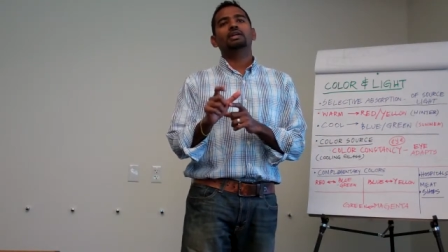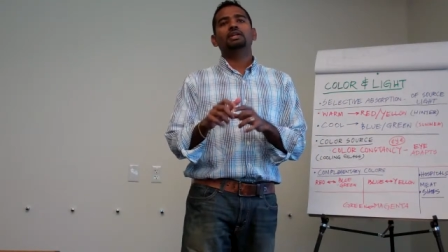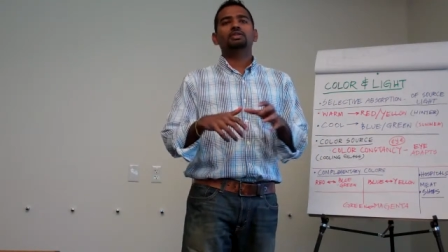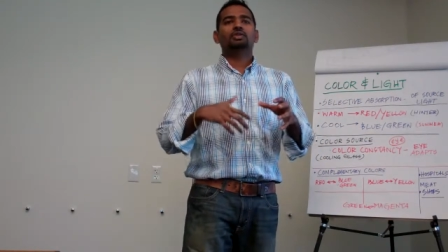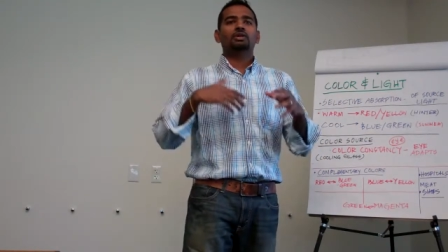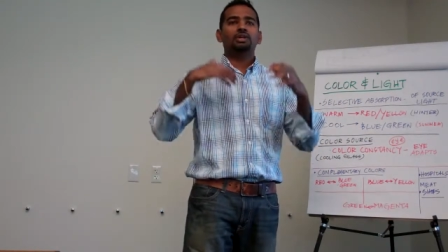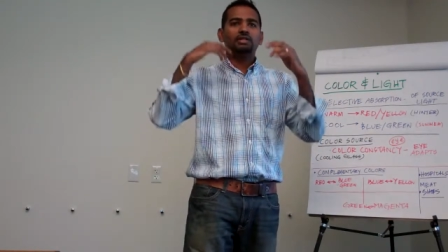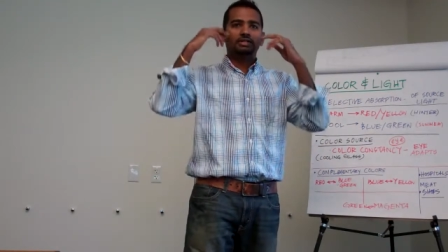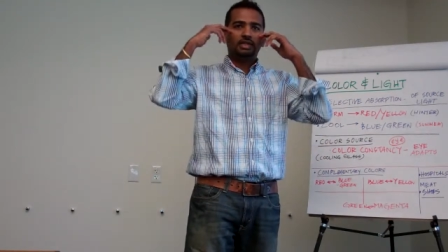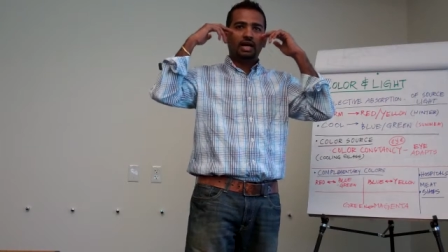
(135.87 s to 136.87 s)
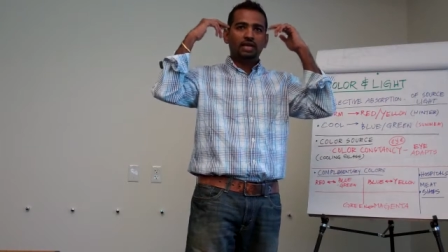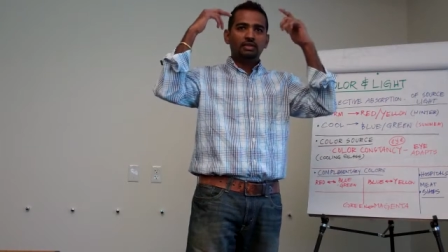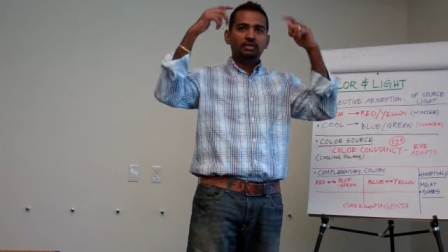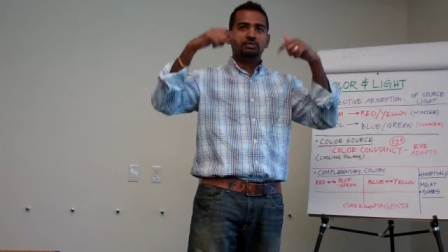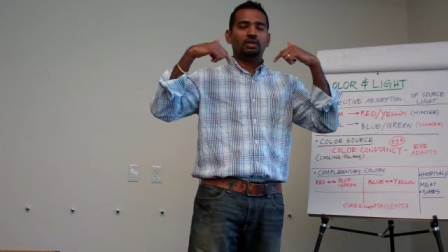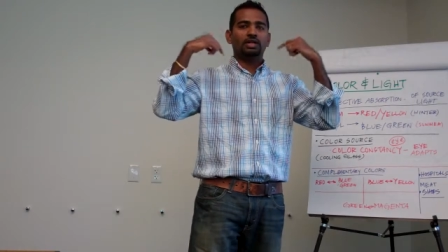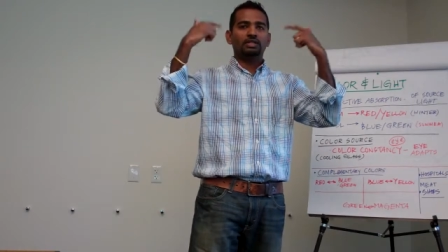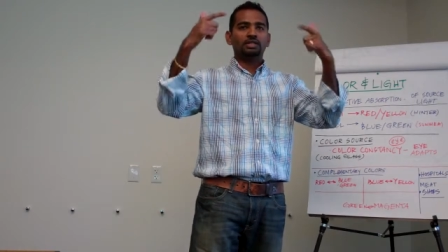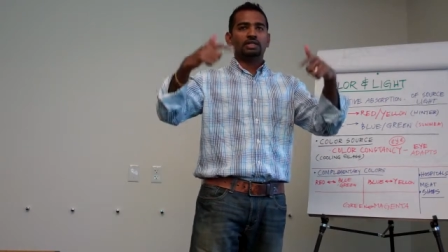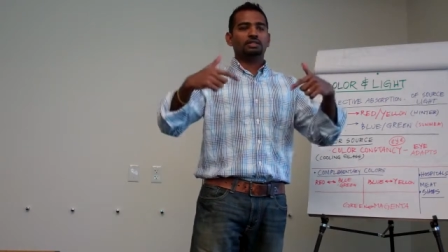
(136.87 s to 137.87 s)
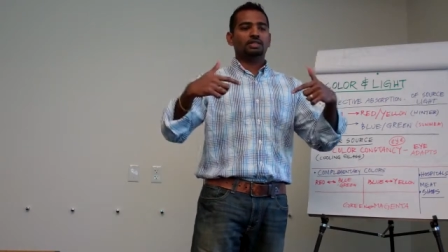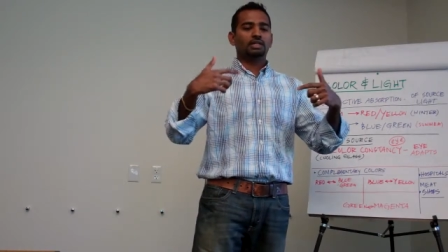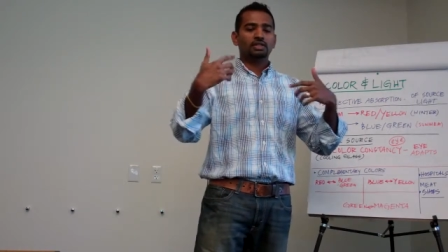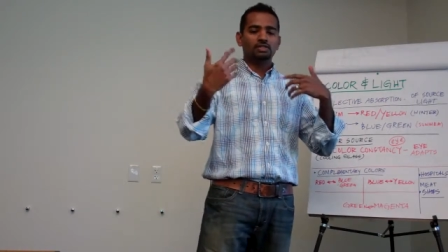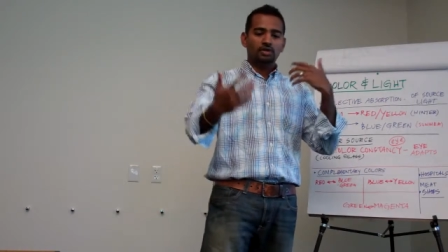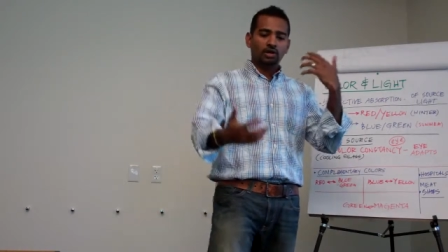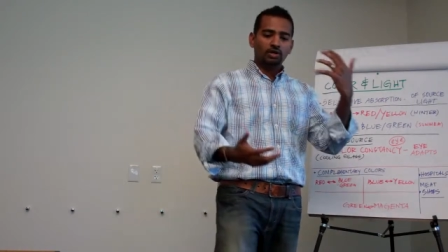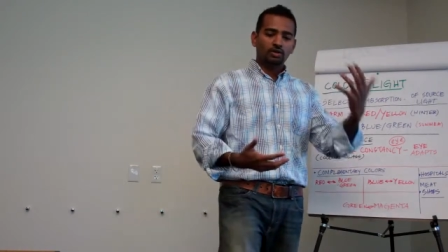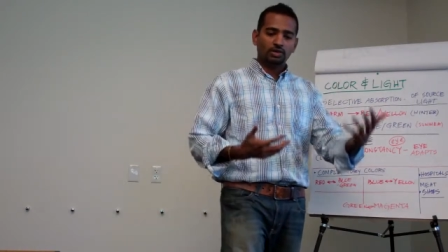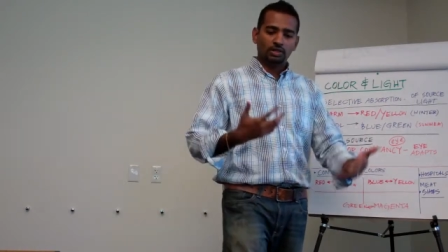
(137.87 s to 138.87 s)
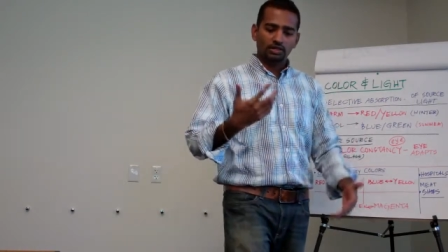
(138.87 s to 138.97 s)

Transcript: his eyes will adjust and he'll start looking at